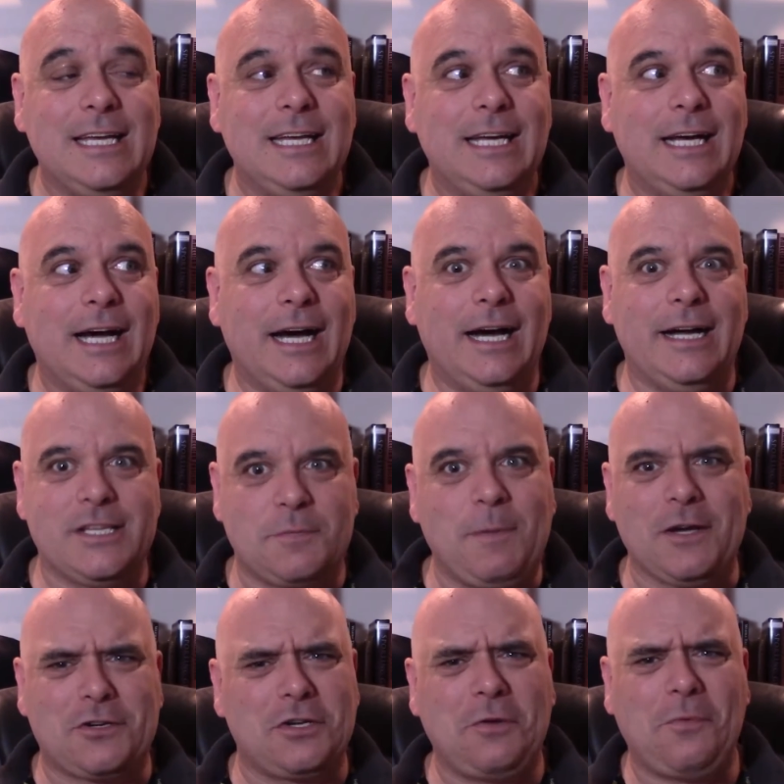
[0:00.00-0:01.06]

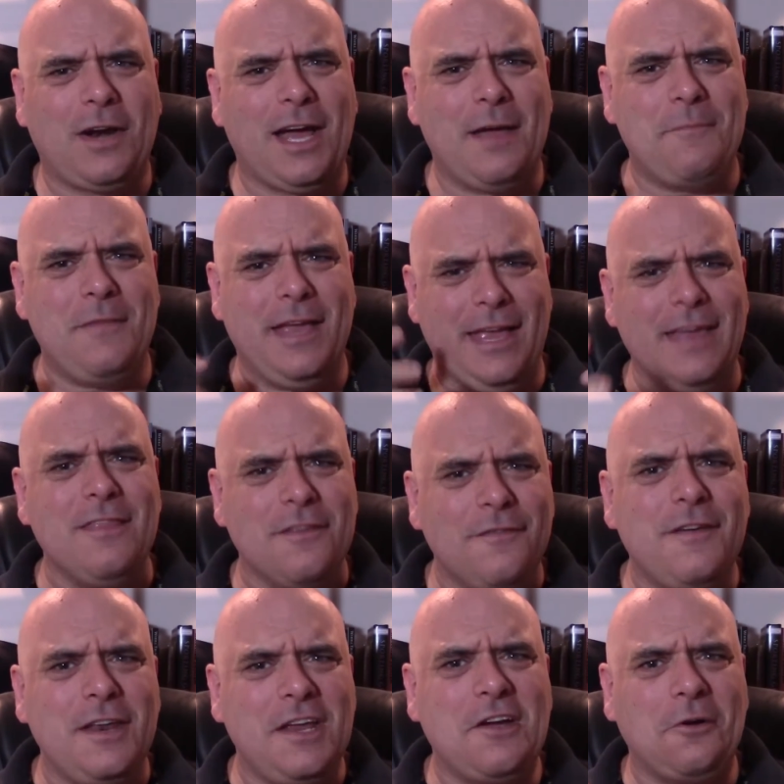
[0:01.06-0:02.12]
Especially when I'm in the
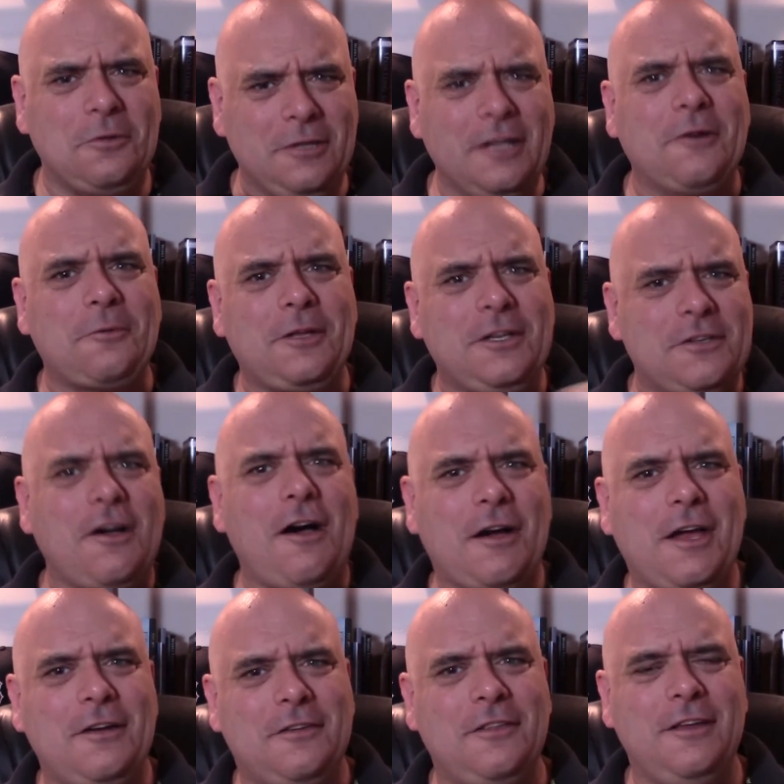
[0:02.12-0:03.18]
video literally
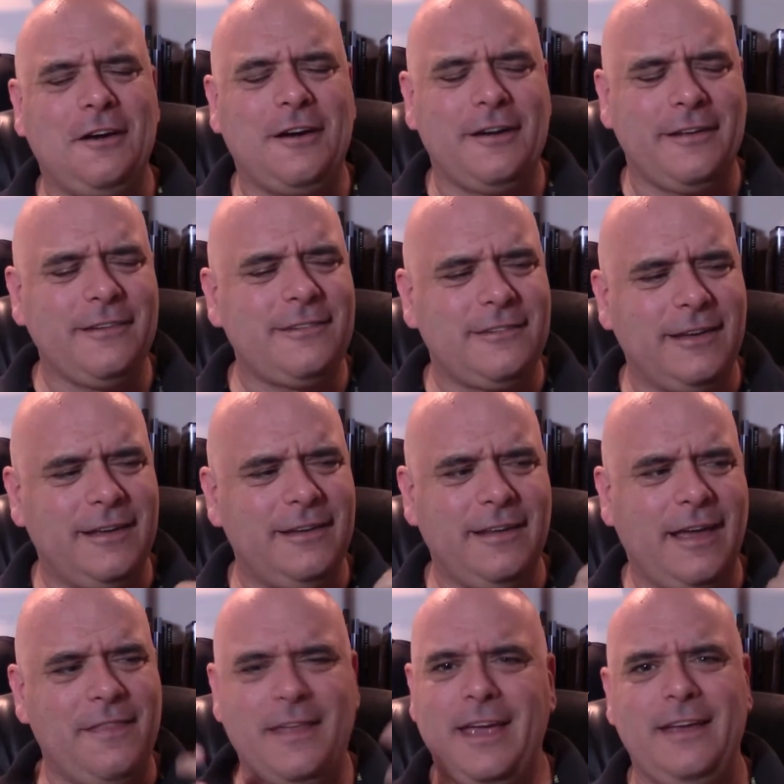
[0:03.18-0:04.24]
talking to the artist
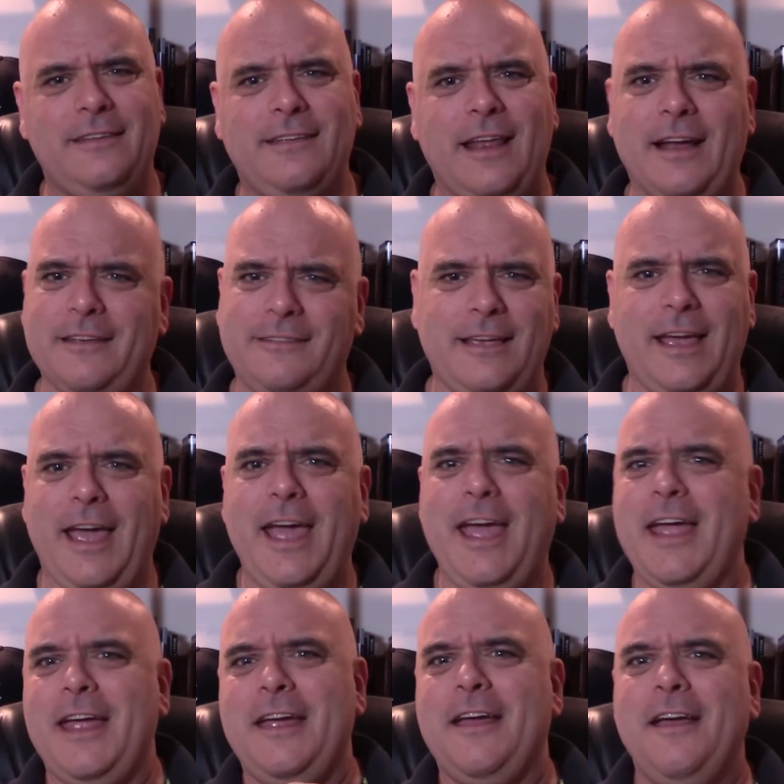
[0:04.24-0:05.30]
and I say,
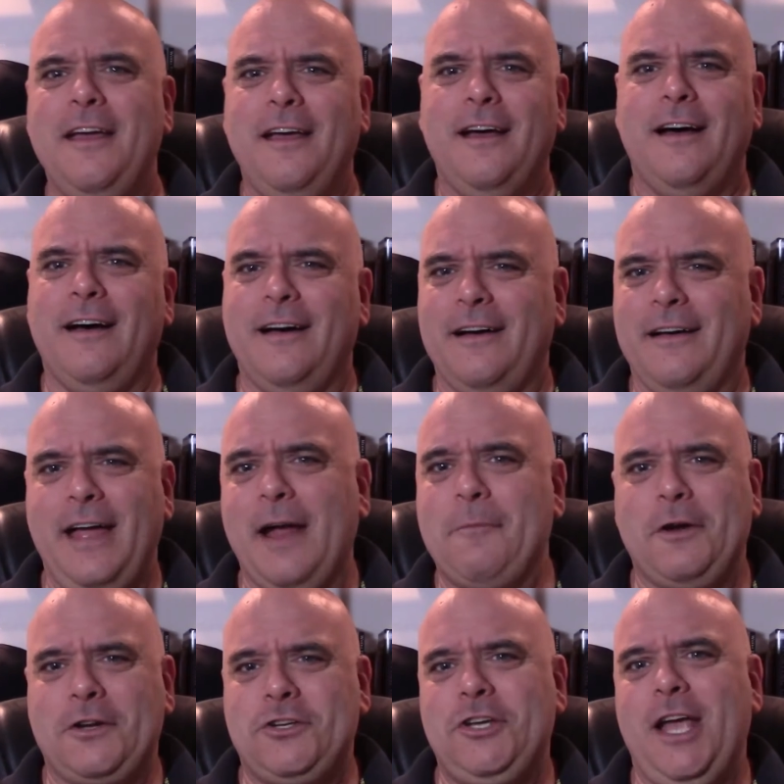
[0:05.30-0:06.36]
hey,
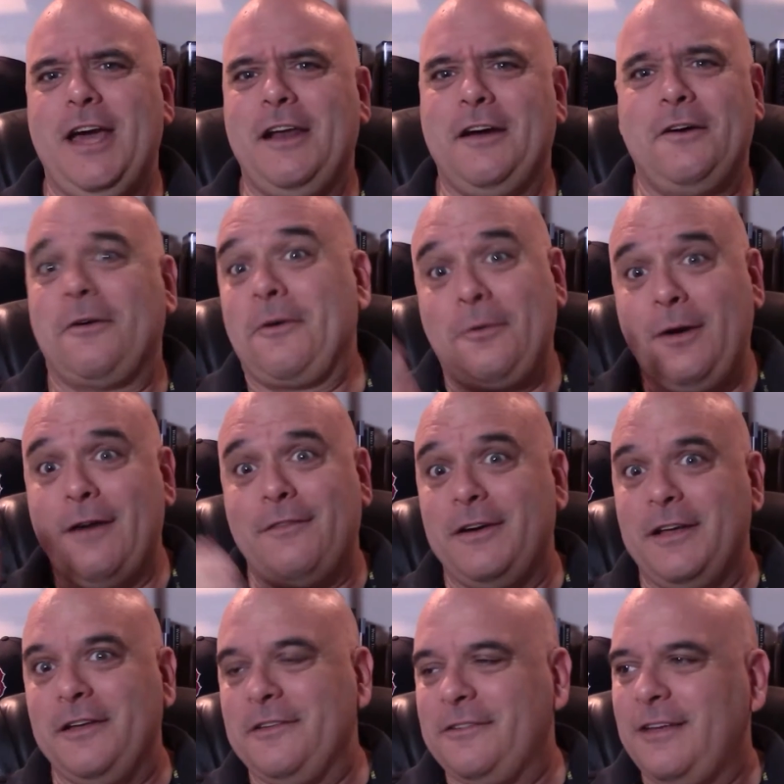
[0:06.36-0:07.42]
Amric Shanna, or whoever it
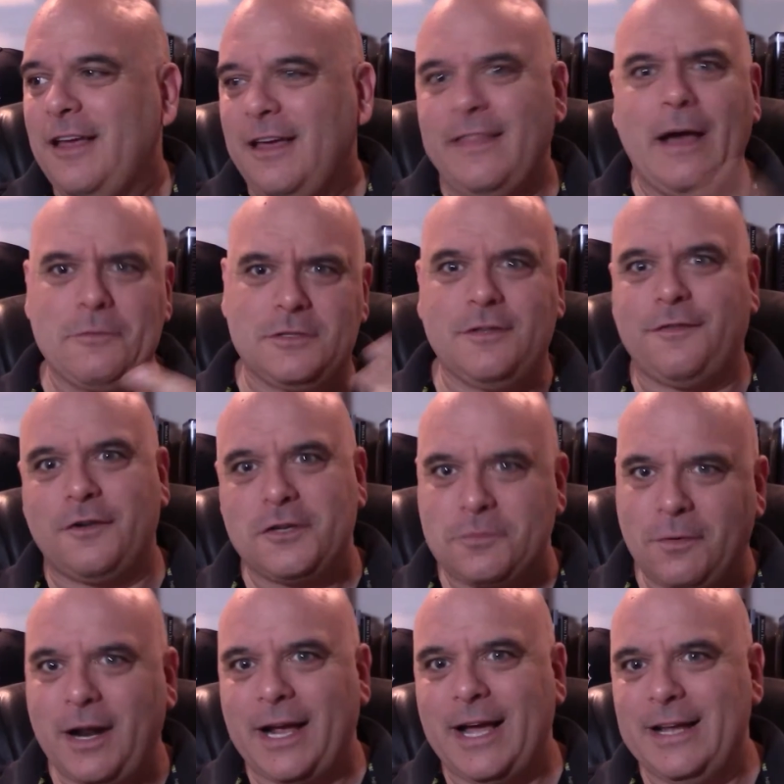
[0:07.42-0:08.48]
is. That was the first
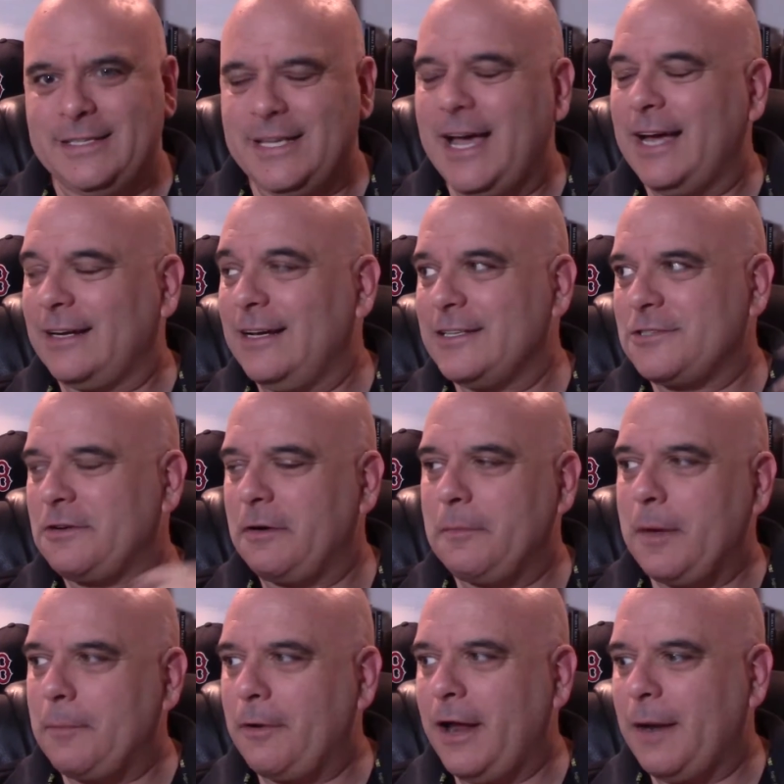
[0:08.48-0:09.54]
one I got tagged on, so I
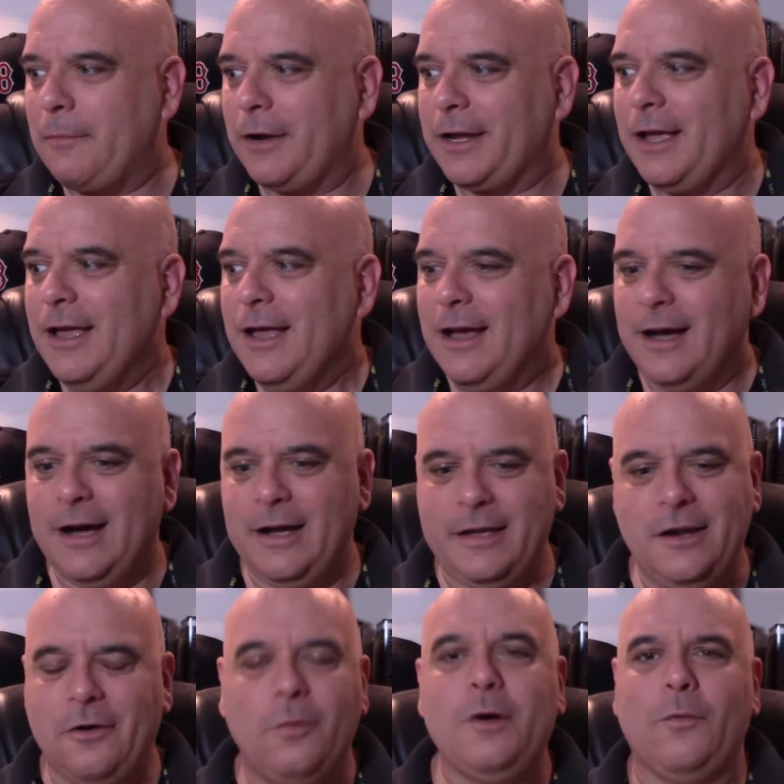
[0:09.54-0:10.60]
remember Amric. You
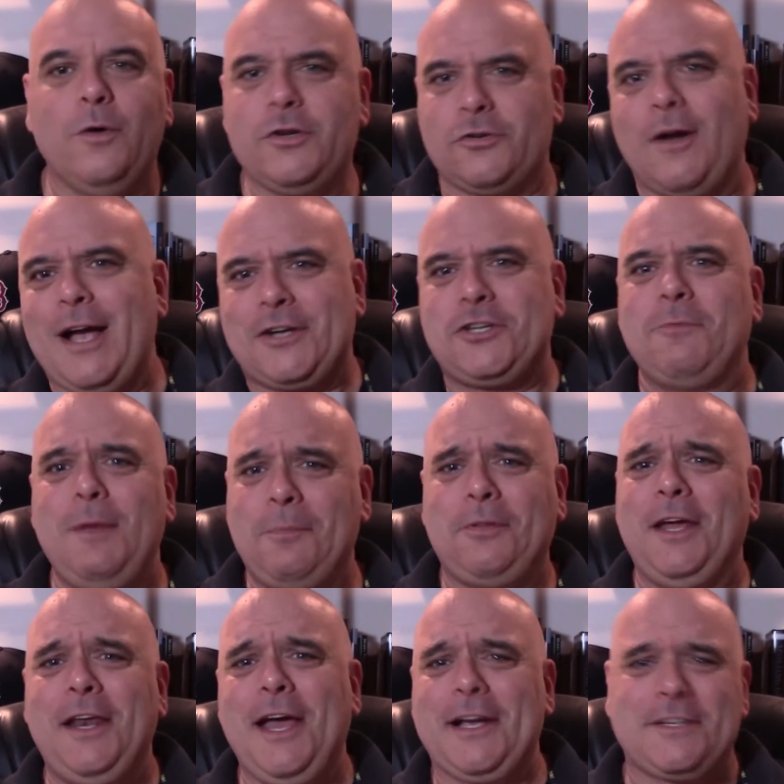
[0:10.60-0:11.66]
know, what track should we
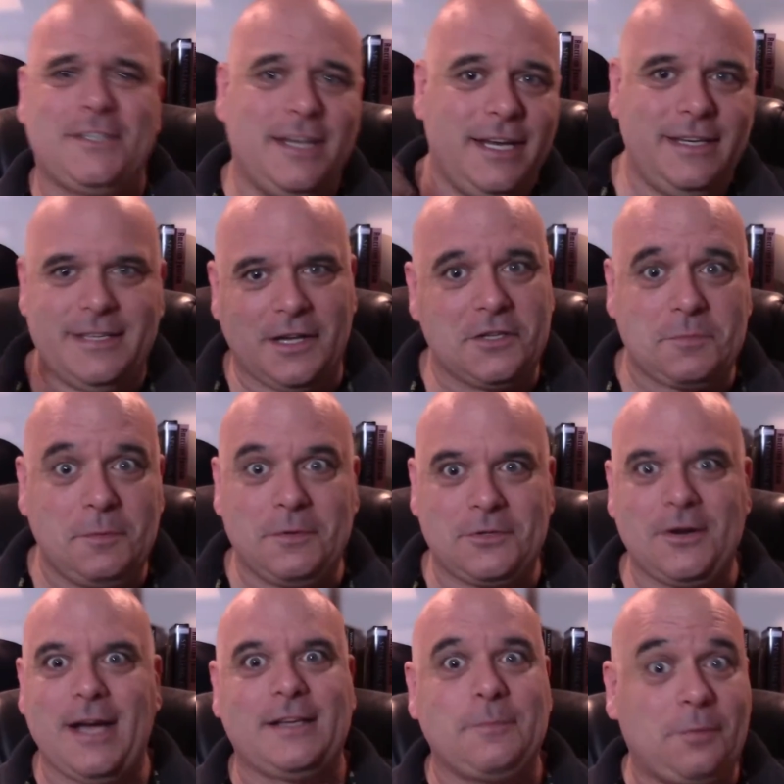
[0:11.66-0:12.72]
play next? And he tells me what
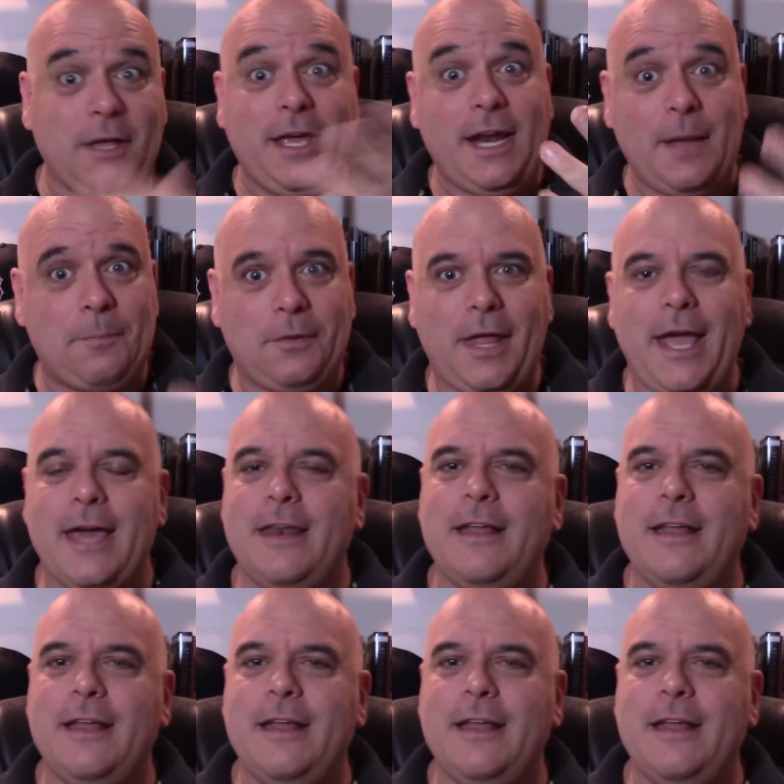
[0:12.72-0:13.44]
track to play, and I play it.